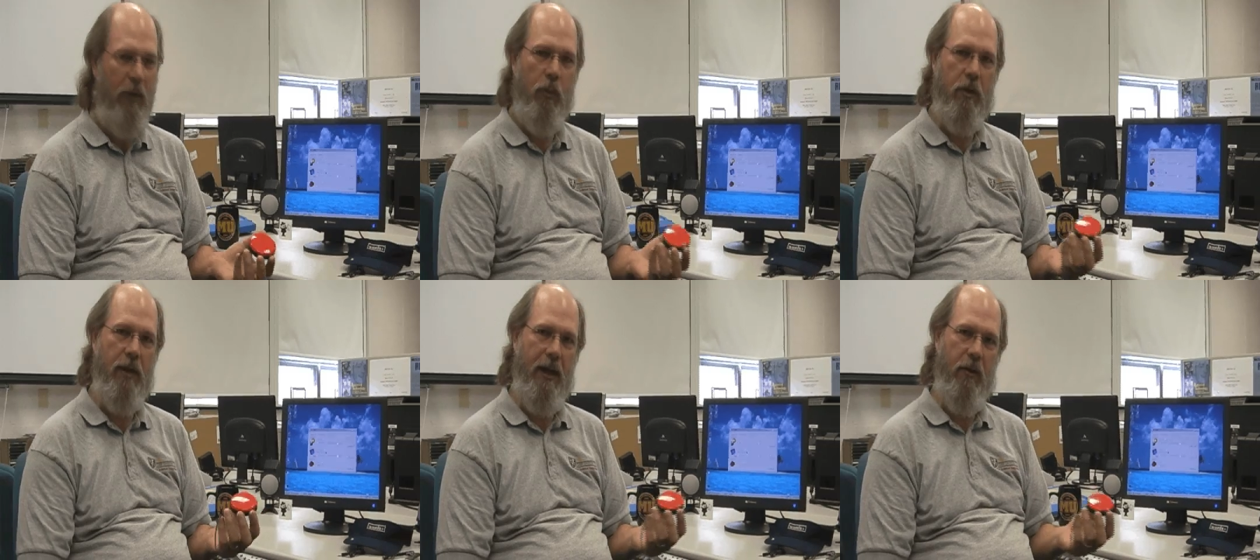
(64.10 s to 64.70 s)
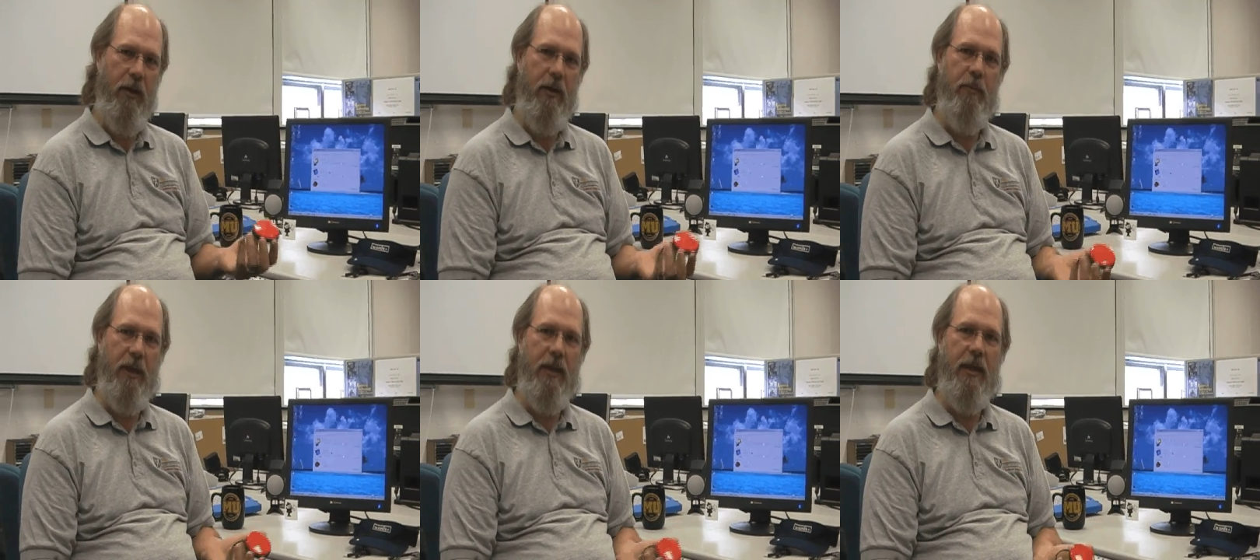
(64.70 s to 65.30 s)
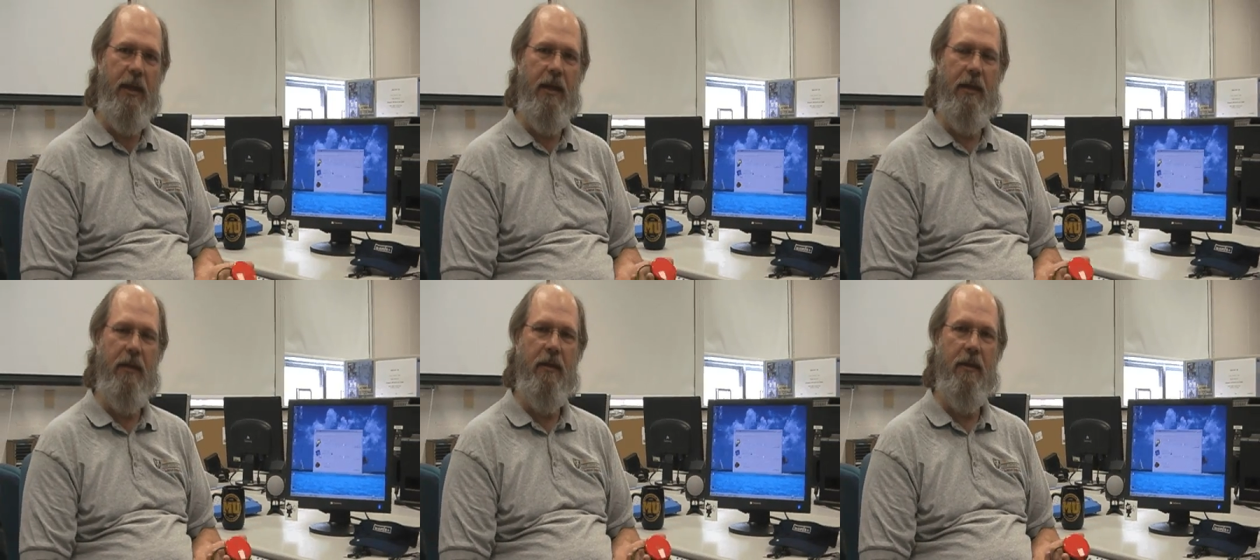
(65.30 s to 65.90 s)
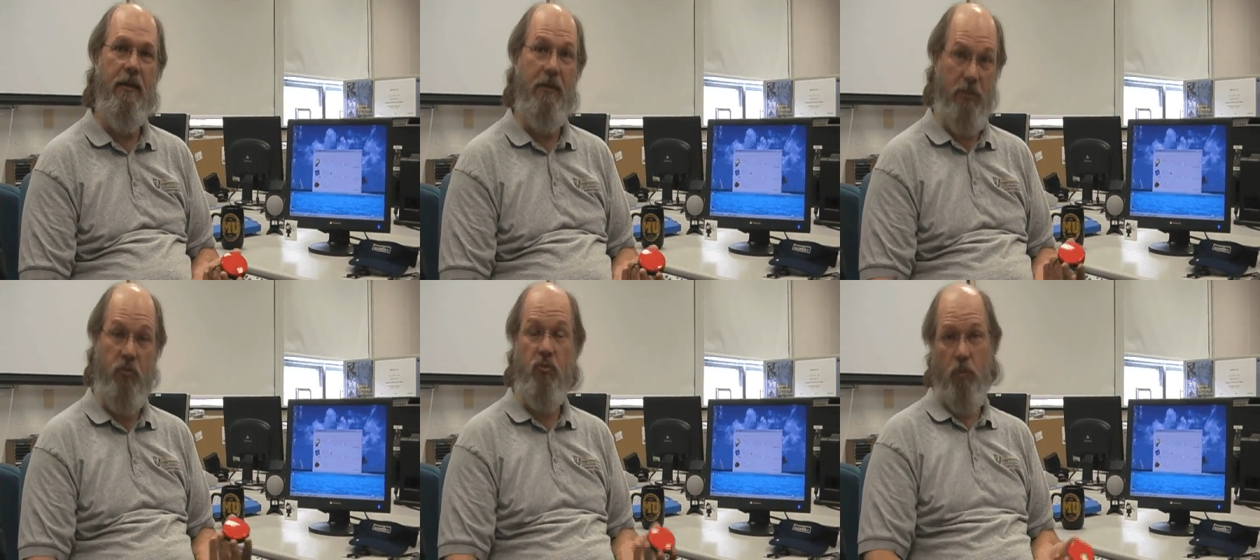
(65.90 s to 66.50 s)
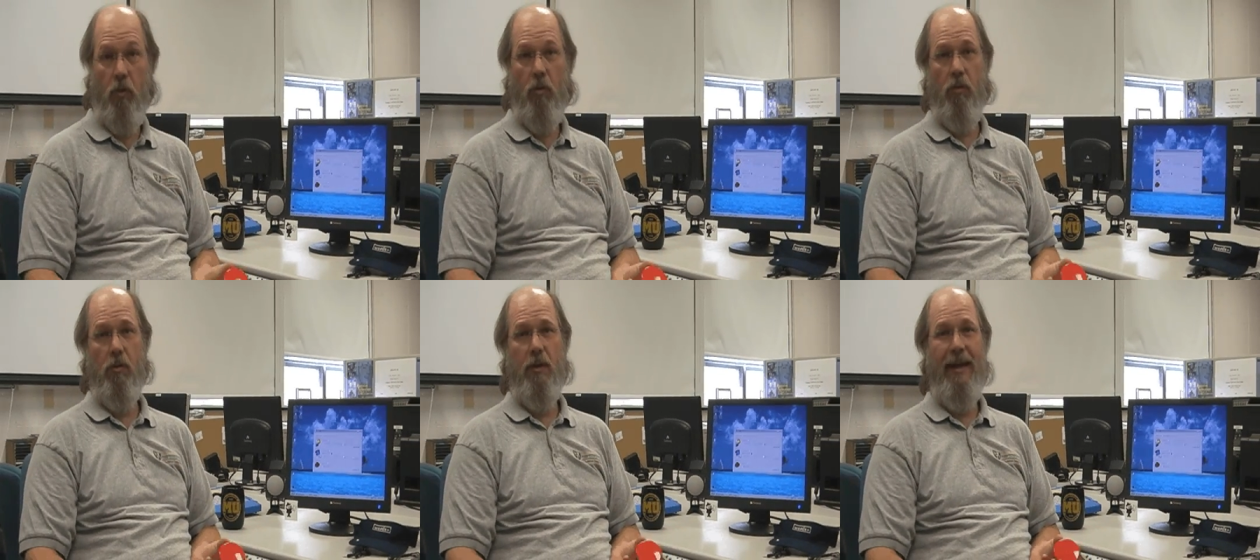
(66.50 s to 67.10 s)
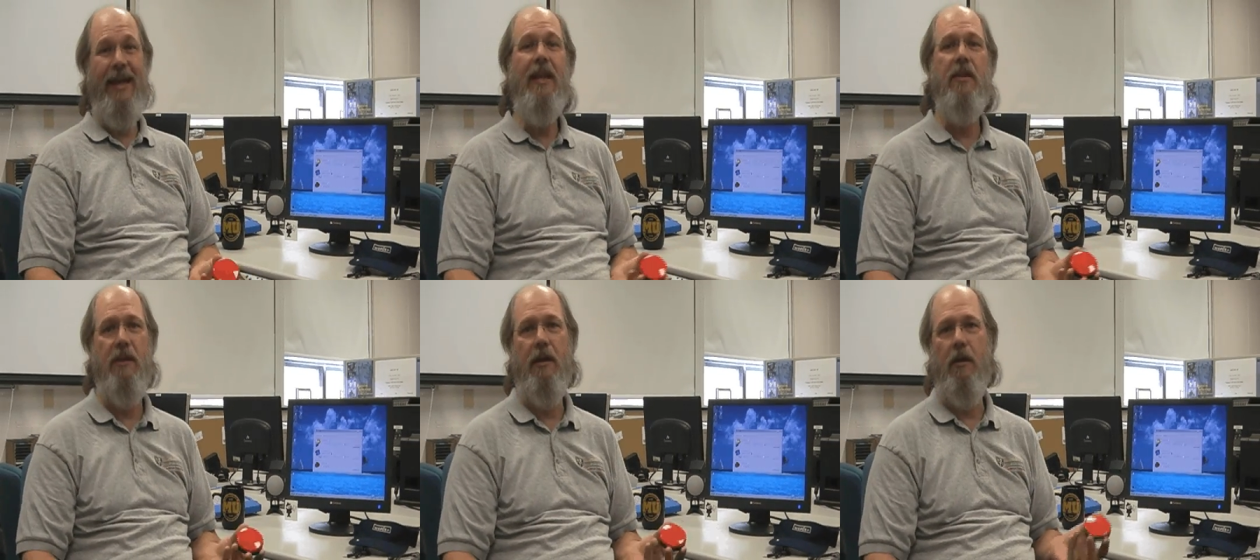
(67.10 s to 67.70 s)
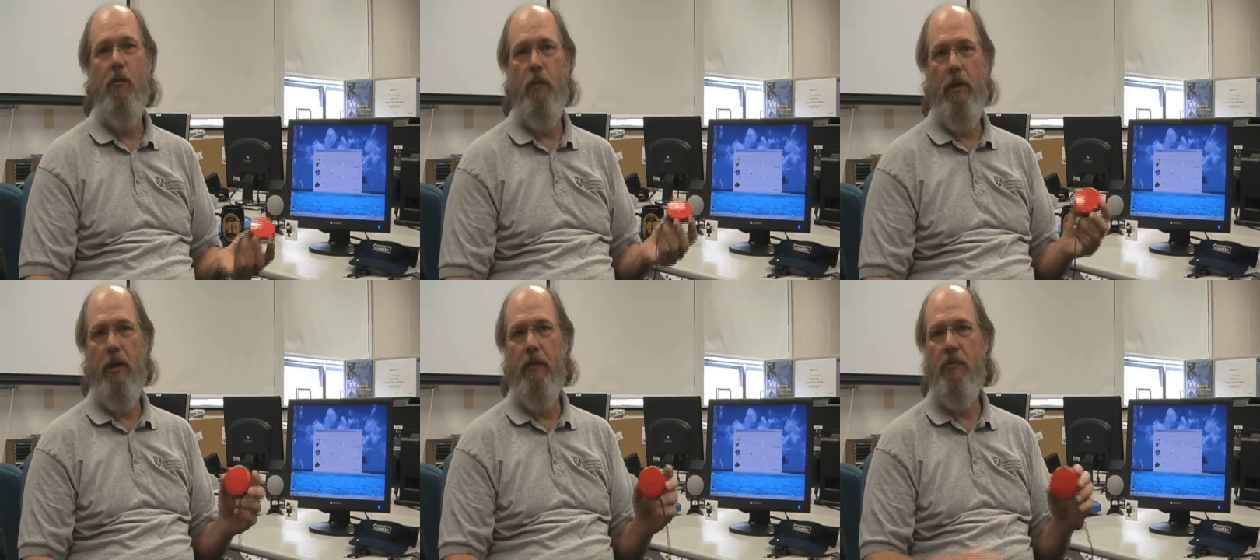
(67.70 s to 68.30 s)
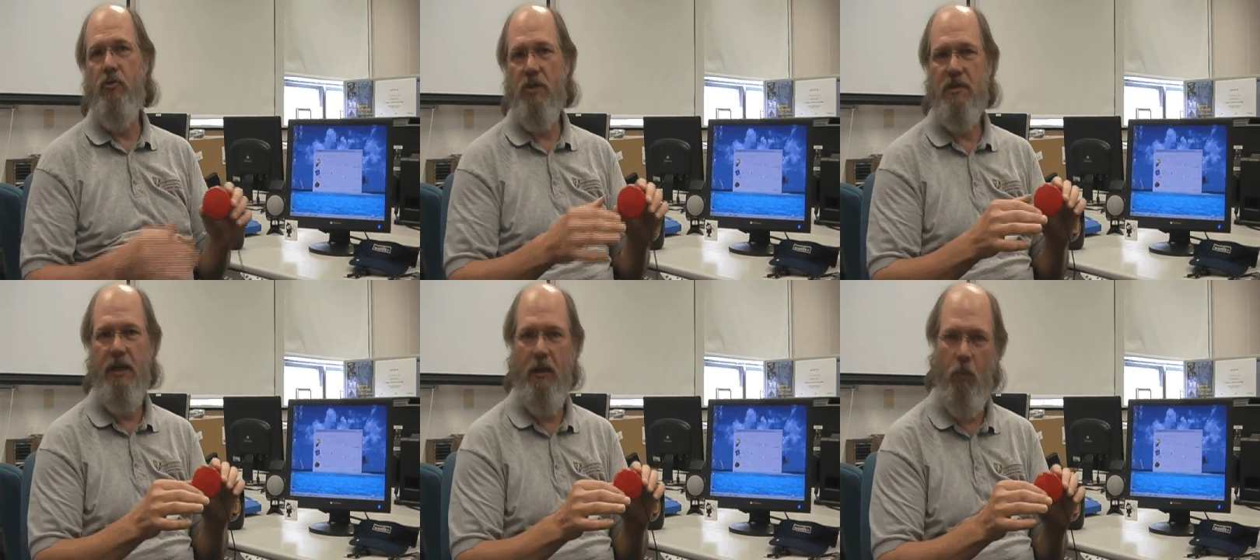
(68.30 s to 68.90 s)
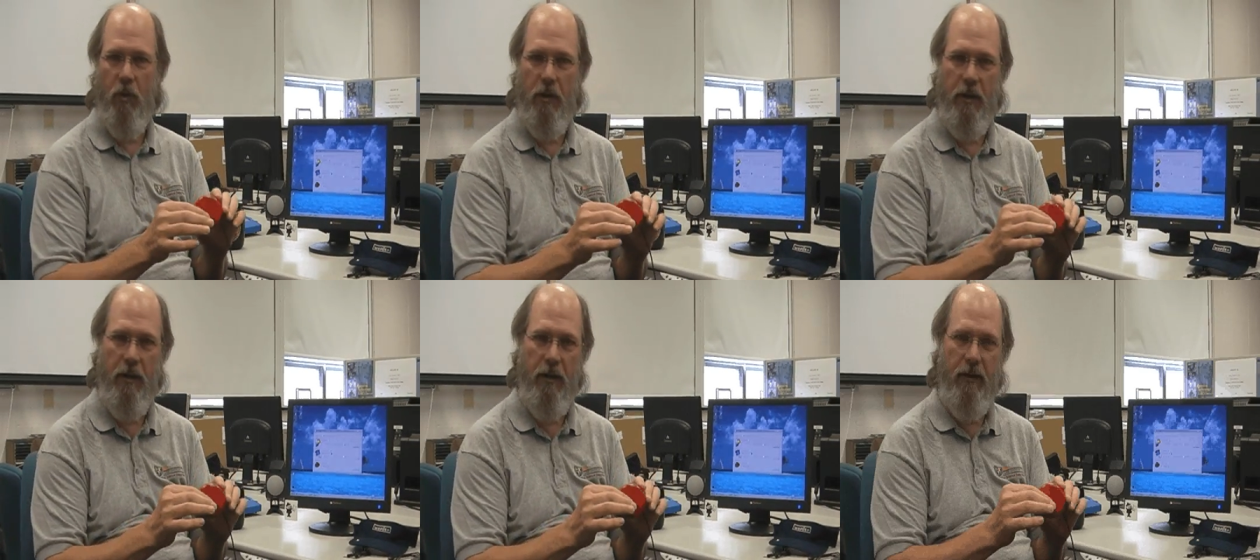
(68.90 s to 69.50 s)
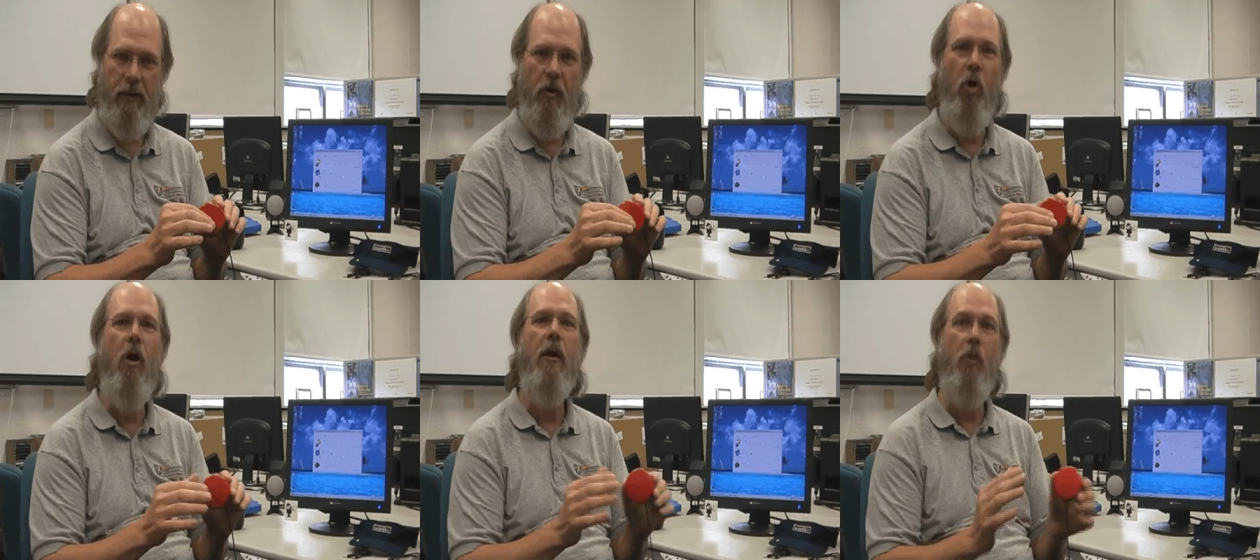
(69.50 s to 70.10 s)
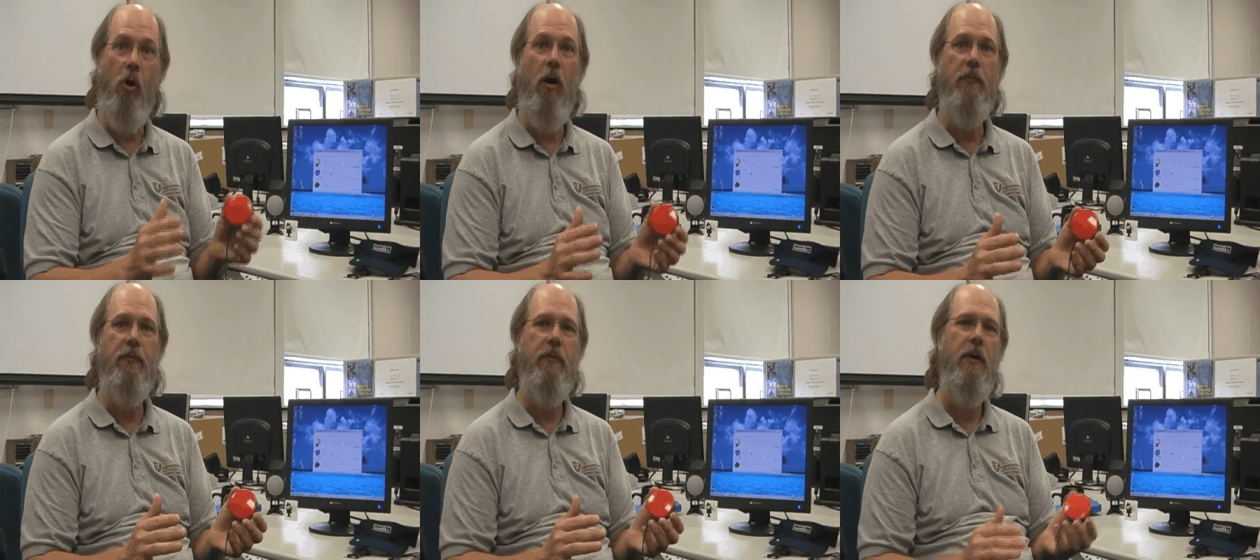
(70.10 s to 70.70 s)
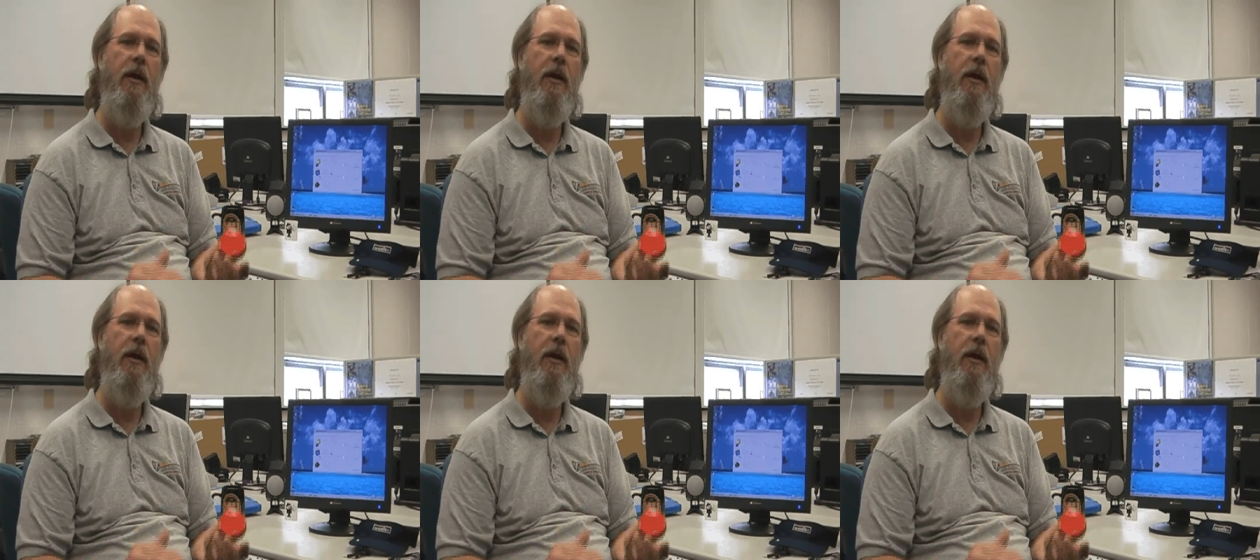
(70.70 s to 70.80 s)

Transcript: wonder how anybody can control anything with just that one on-off